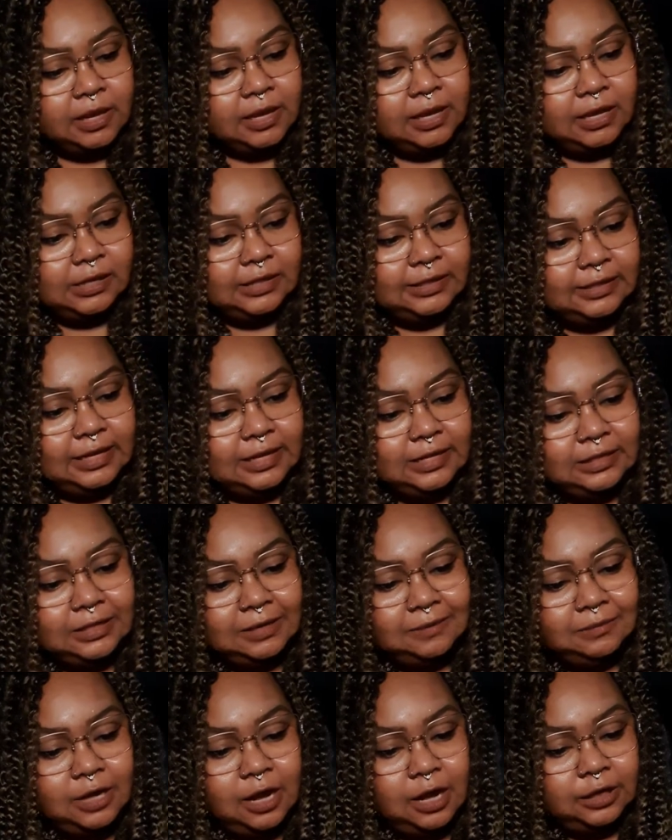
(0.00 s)
Since
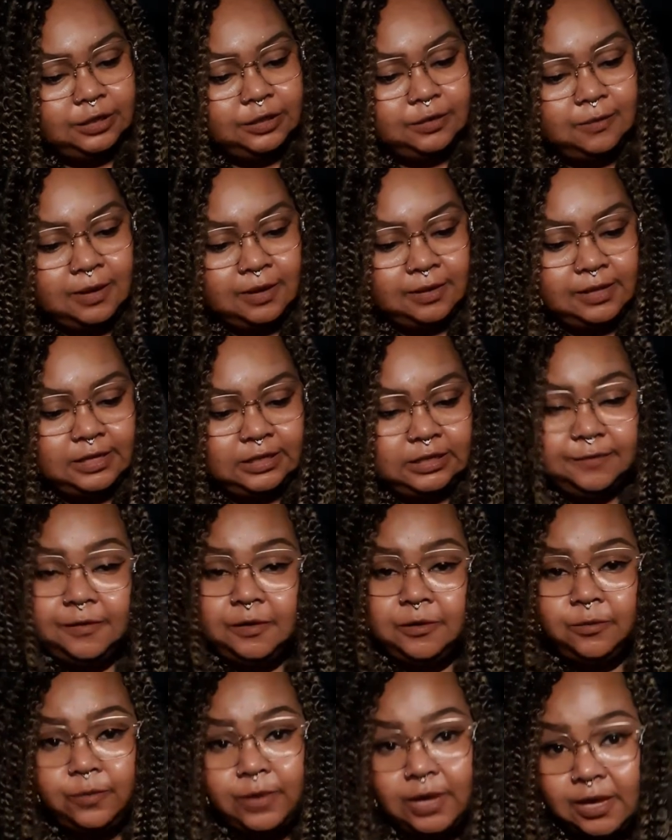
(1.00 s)
I'm not doing this
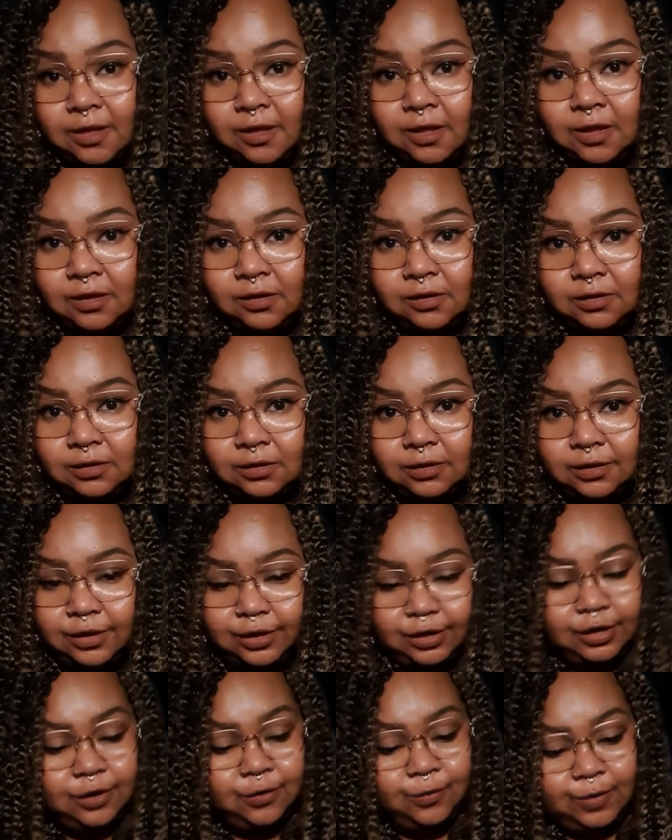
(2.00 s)
for real, you
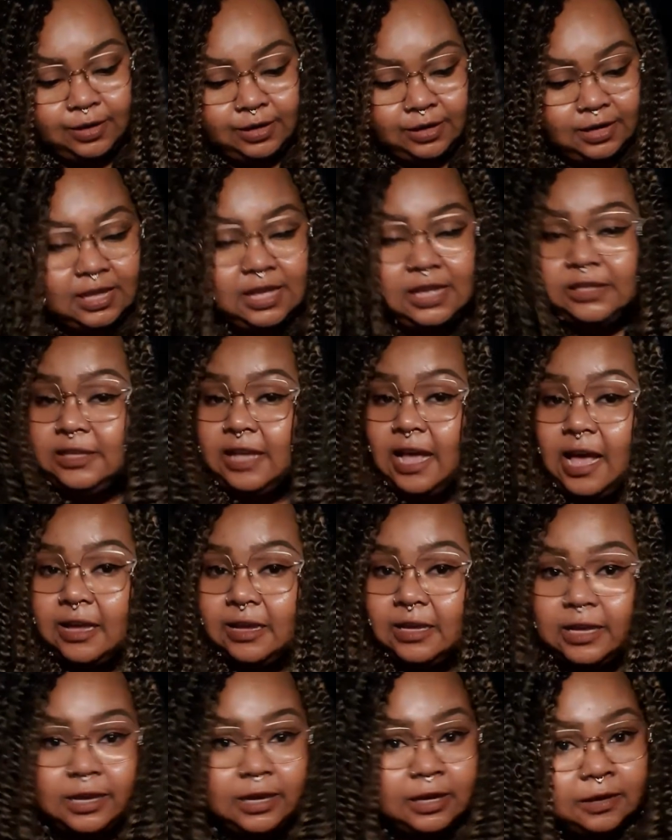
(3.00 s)
know what it is, I
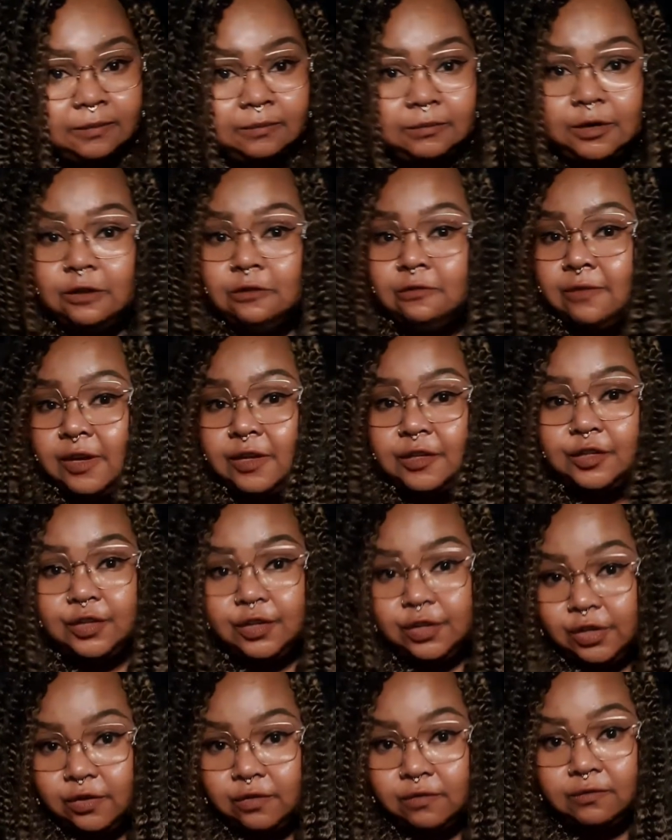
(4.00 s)
am going to
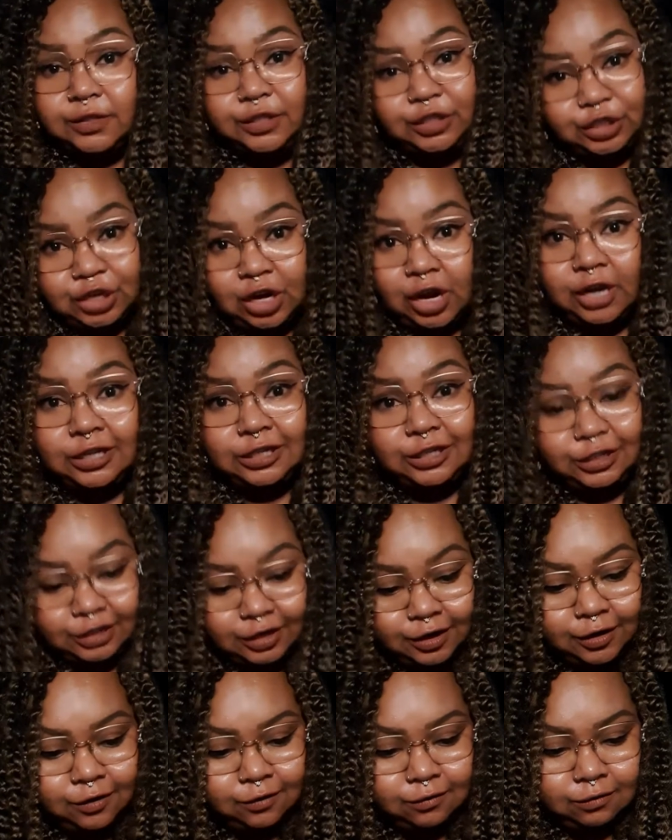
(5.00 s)
use John
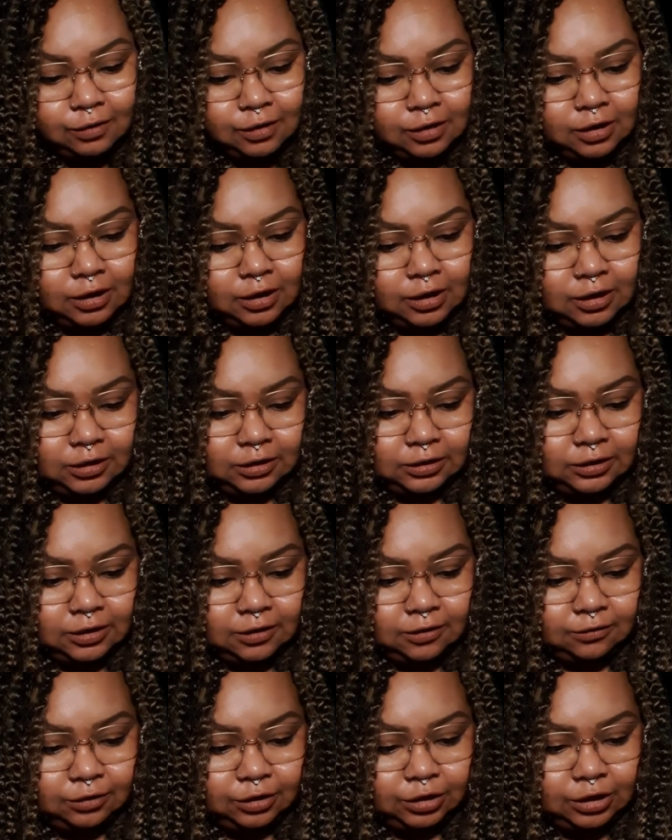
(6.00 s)
Doe.
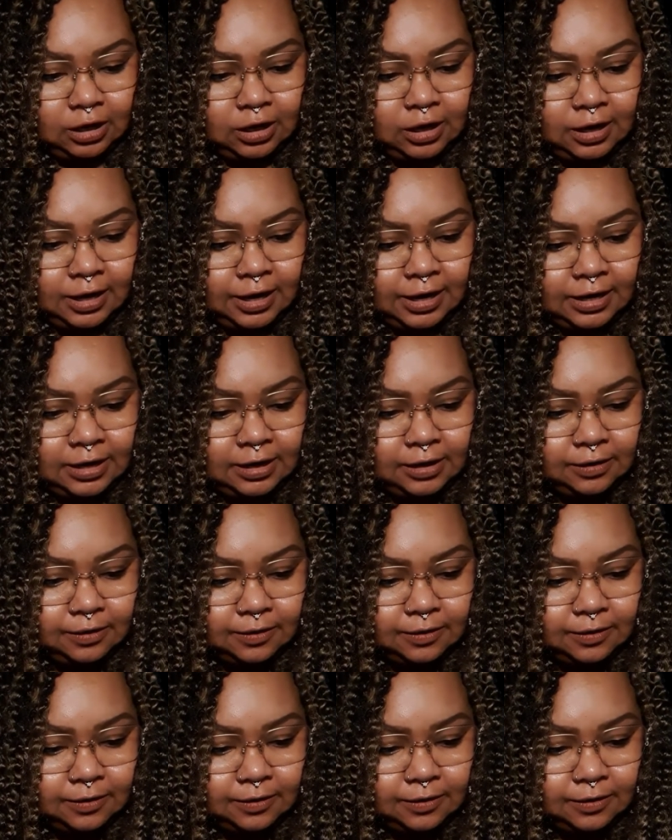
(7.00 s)
So John